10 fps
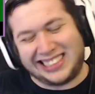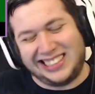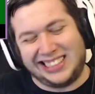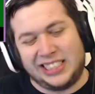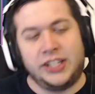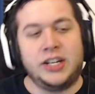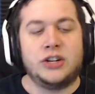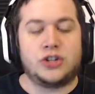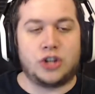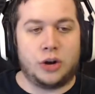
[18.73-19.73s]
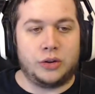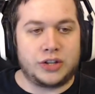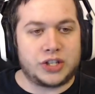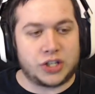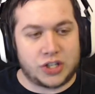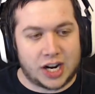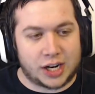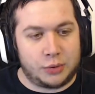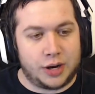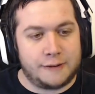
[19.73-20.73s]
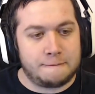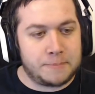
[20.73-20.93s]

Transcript: eh. So this is the second one.